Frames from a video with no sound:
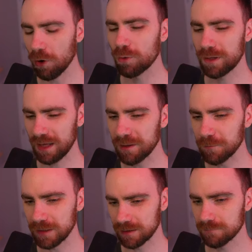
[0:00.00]
okay
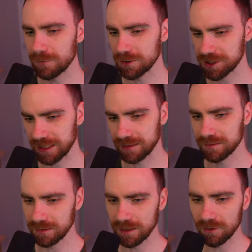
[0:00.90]
with
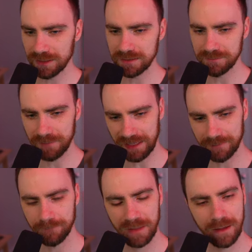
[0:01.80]
merging, into main.